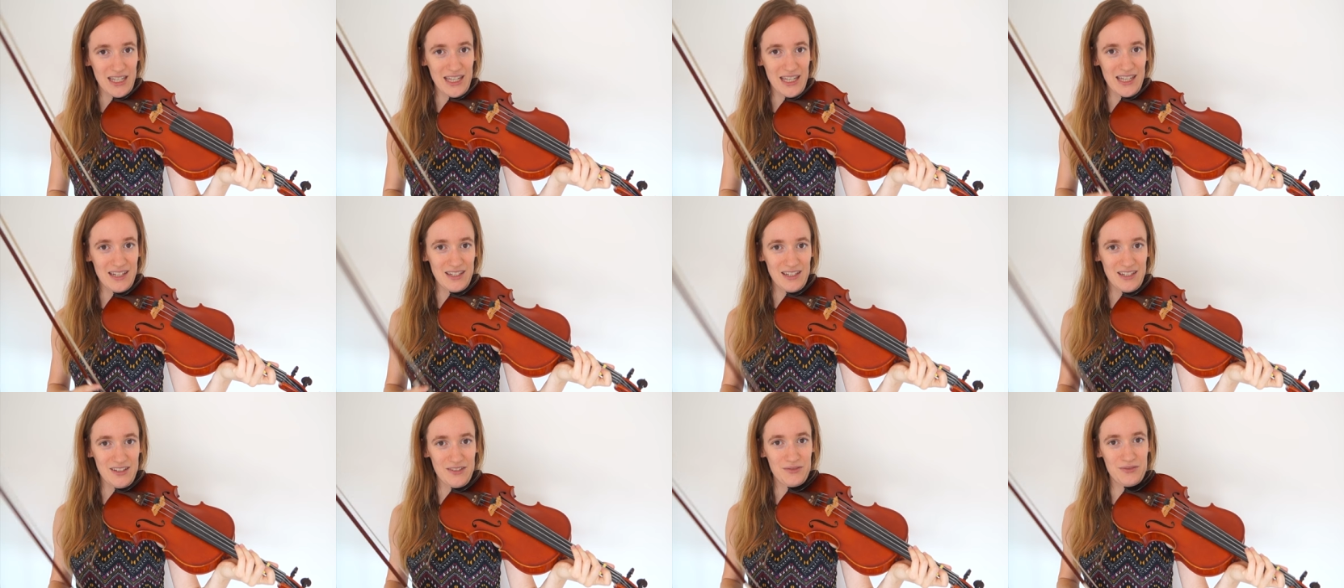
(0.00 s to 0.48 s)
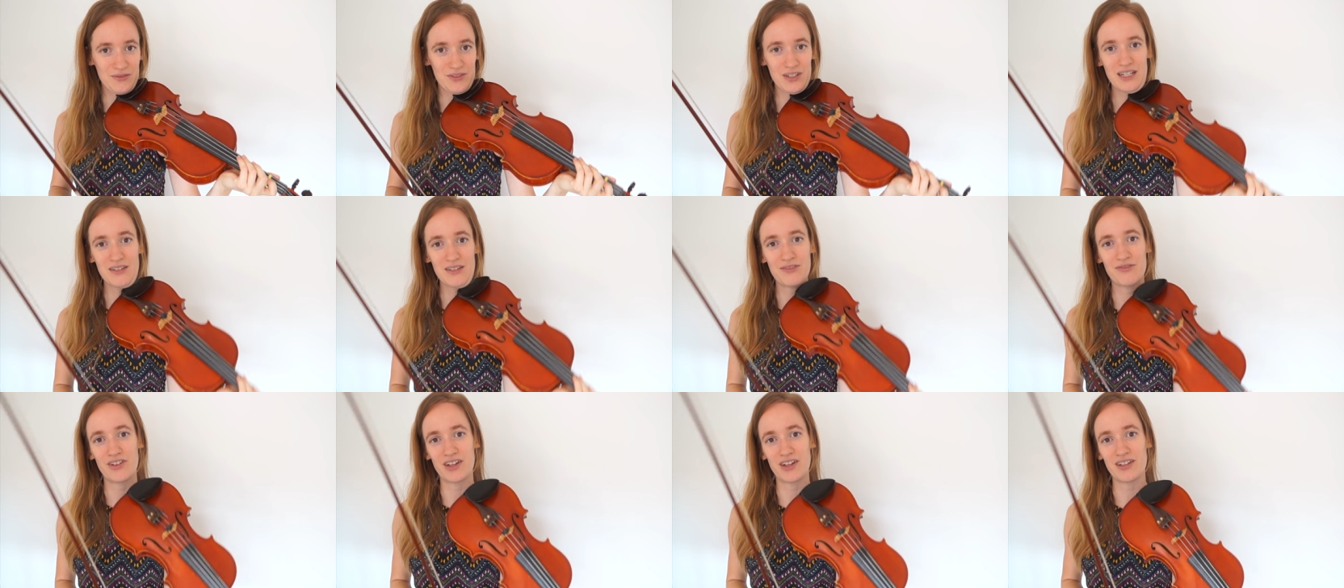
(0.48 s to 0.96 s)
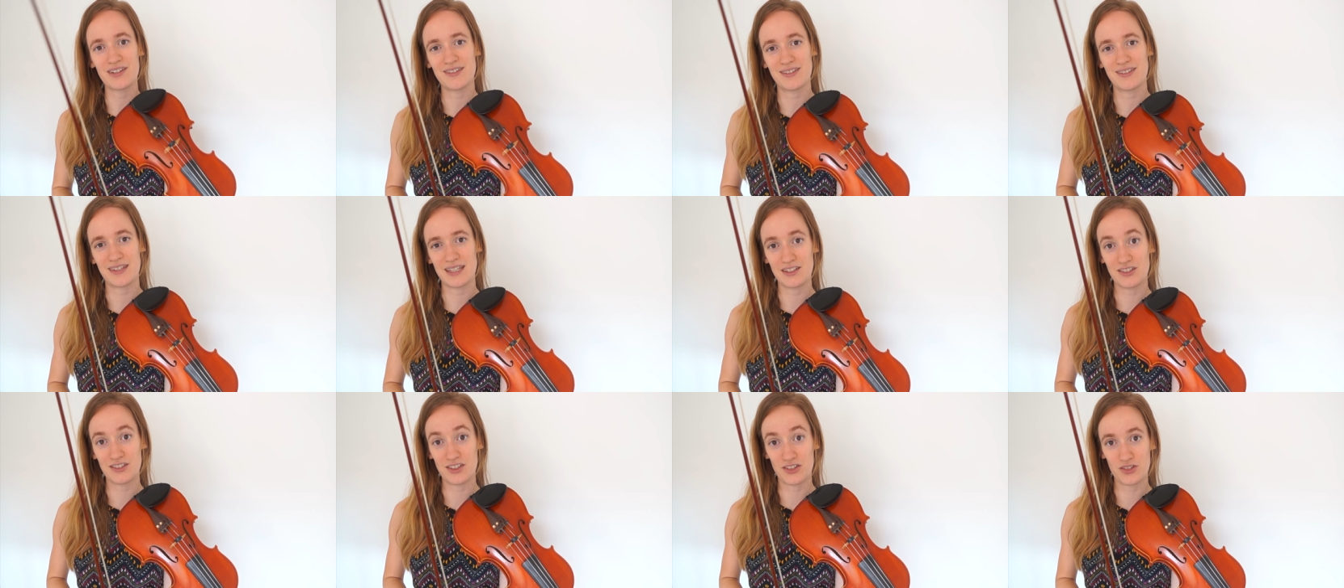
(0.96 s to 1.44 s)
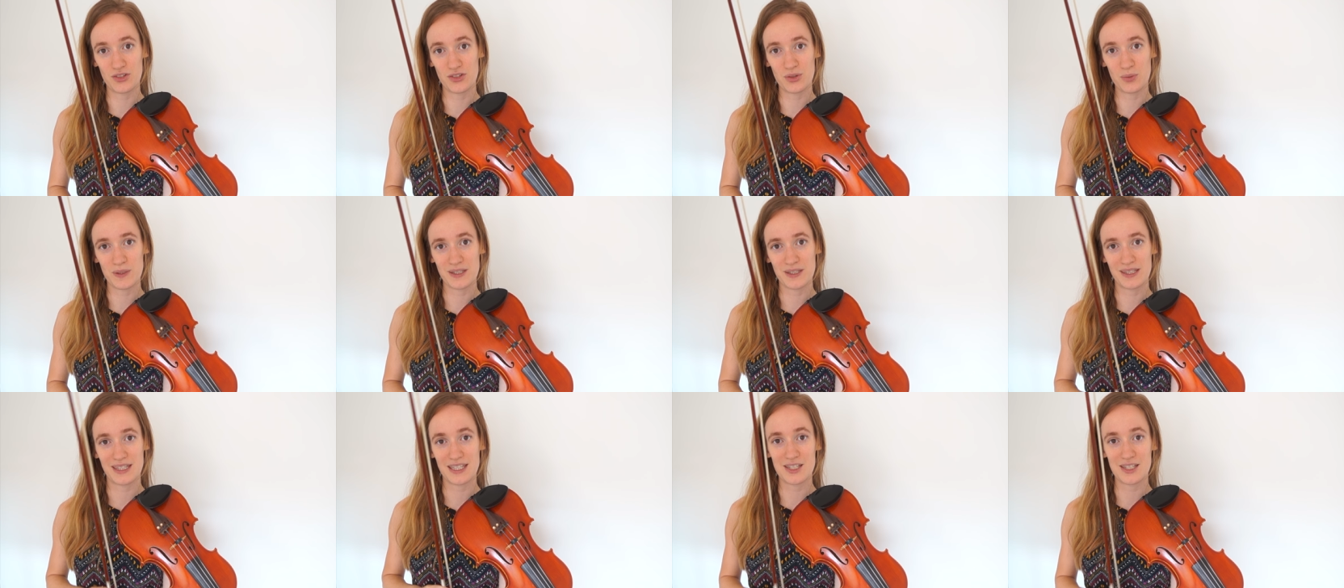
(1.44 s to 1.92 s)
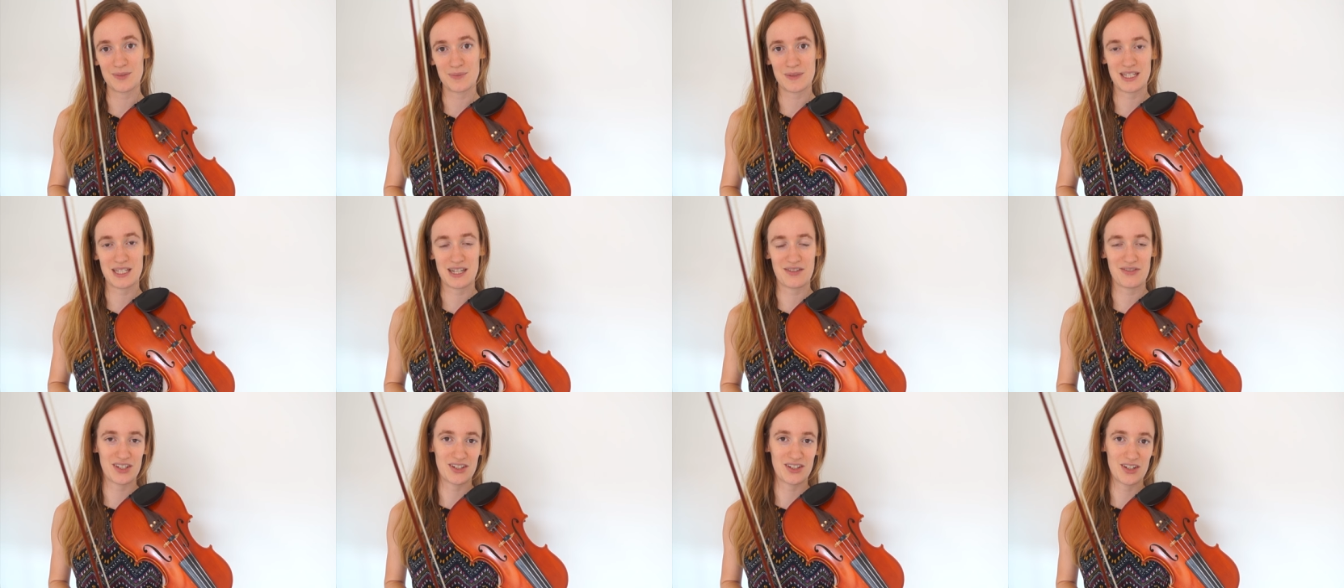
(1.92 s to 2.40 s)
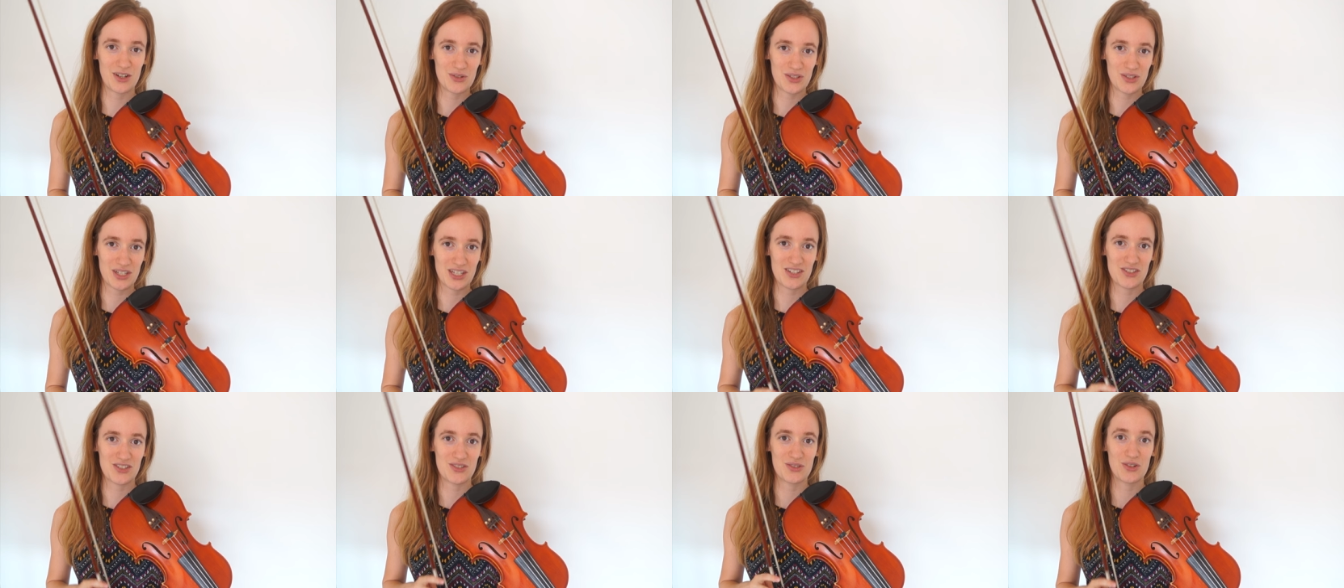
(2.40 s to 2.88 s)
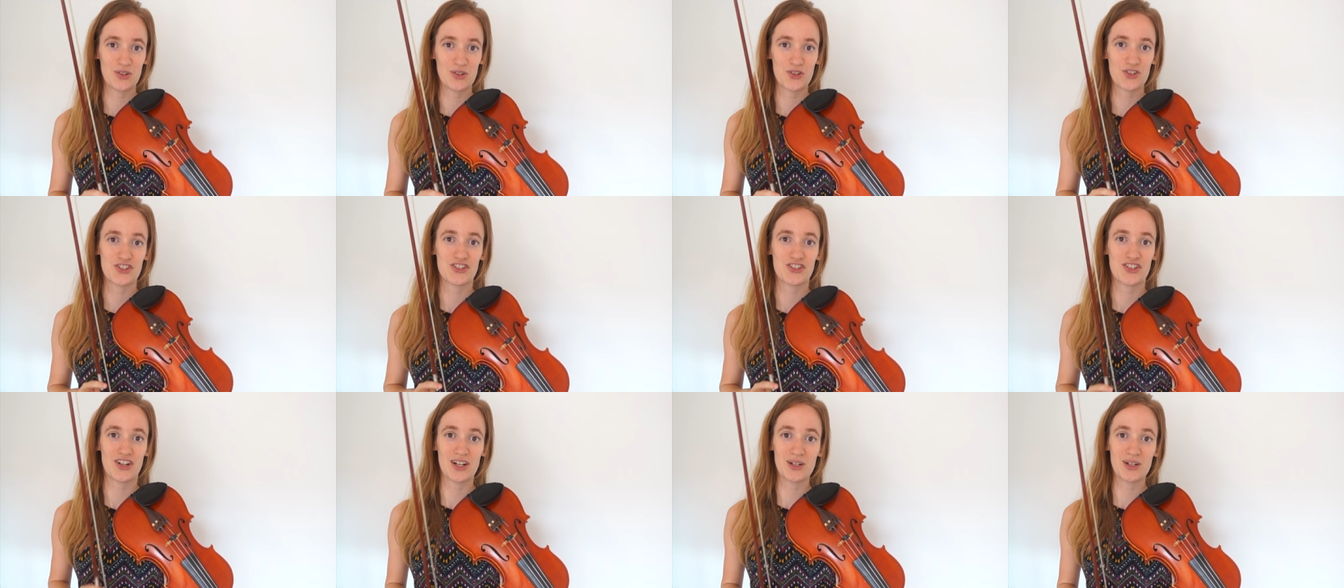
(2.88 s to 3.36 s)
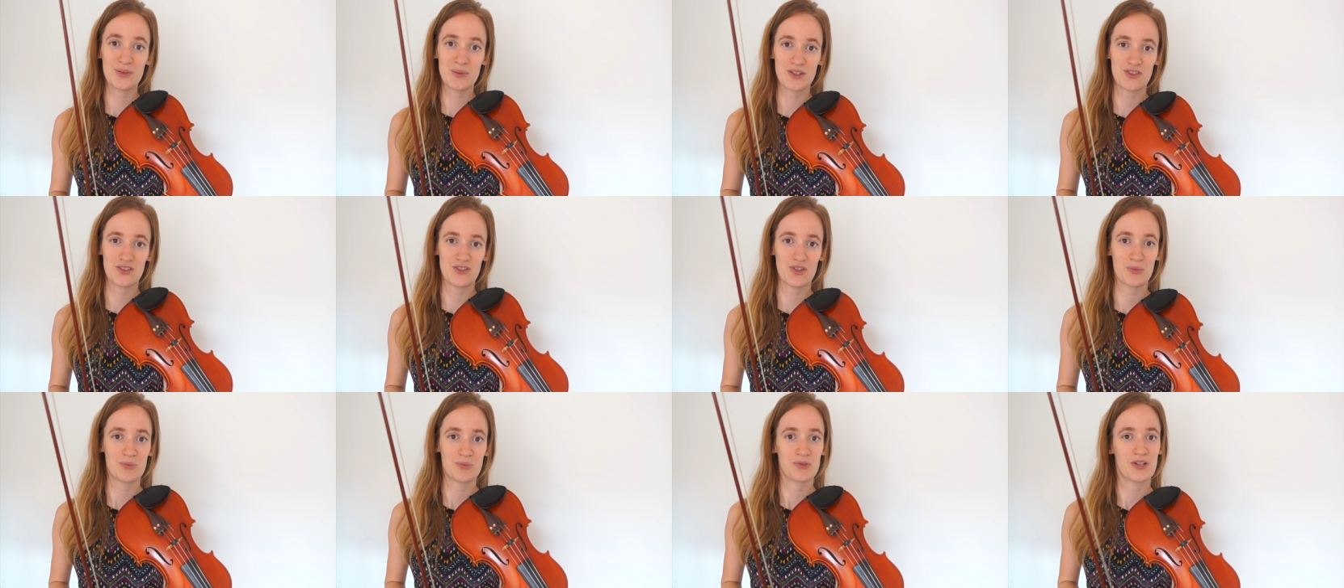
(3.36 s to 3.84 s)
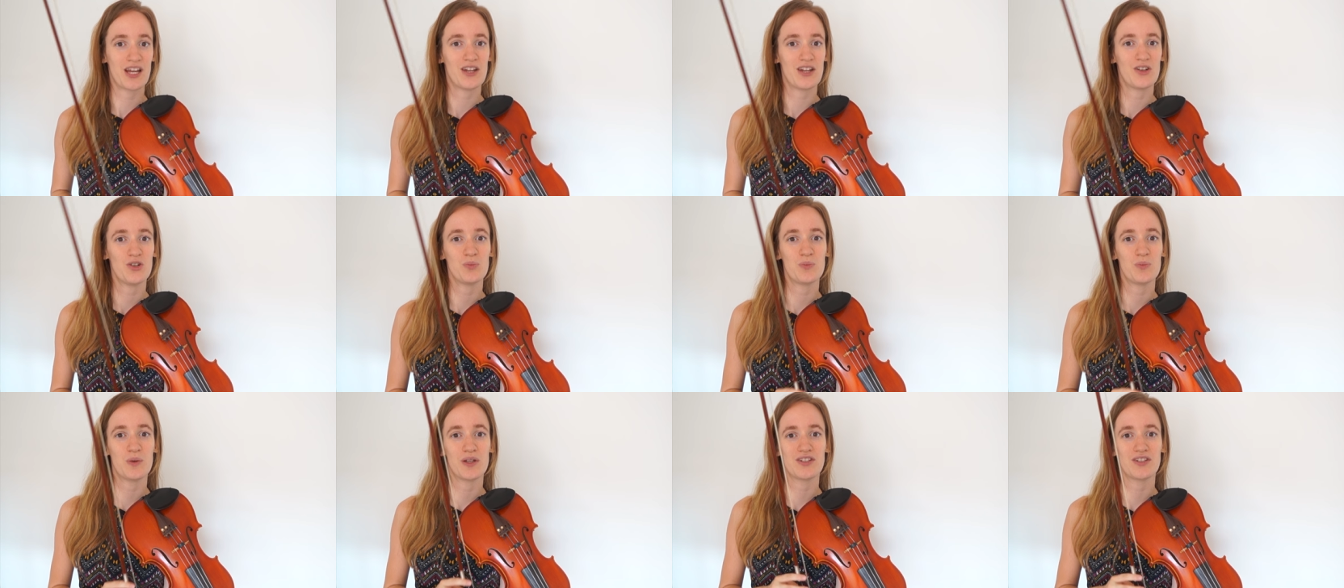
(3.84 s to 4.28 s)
And a really fun thing to do with this specific note is to not start with vibrato,